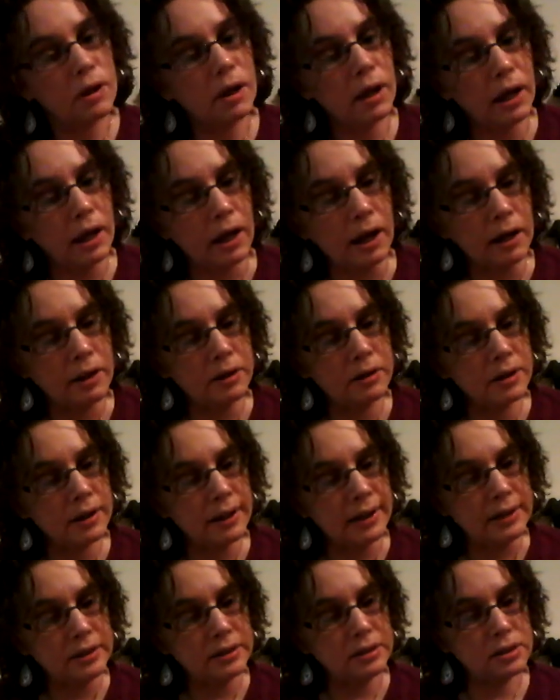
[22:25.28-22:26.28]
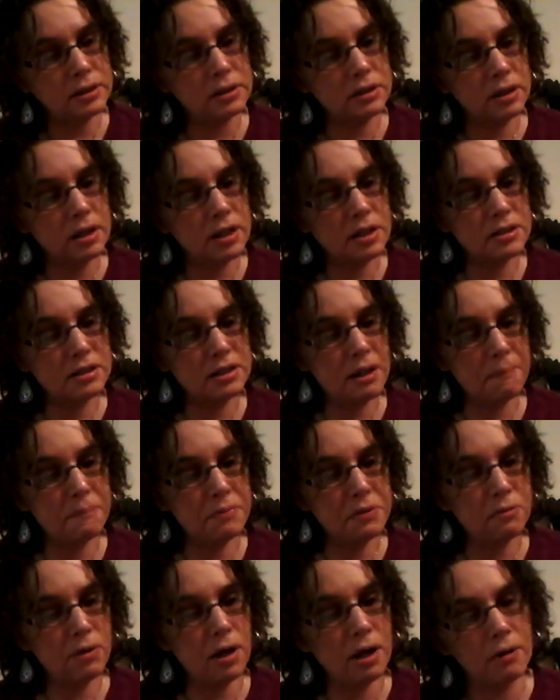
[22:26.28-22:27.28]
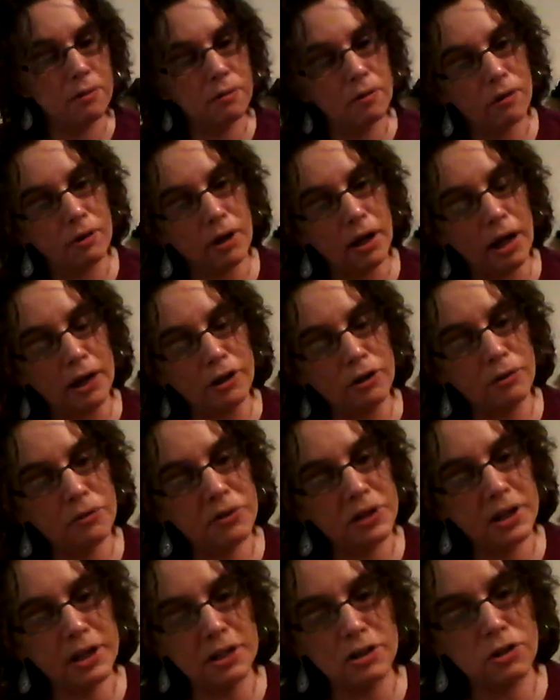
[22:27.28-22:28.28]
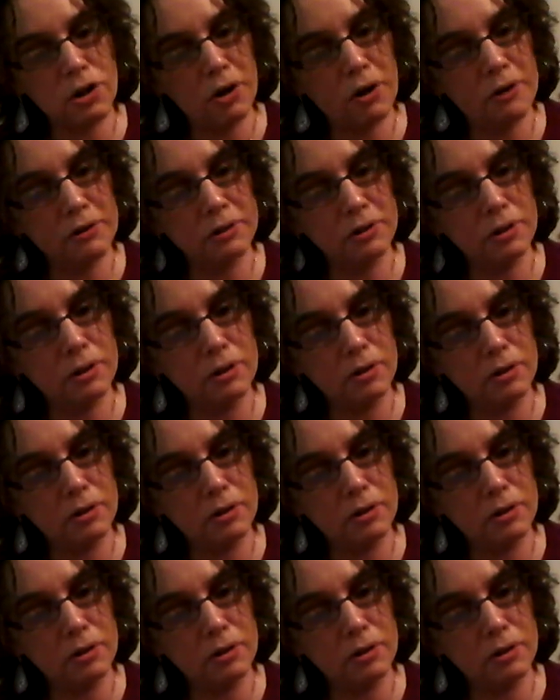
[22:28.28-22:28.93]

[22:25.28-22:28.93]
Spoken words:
And it's well, okay, I don't think it's called,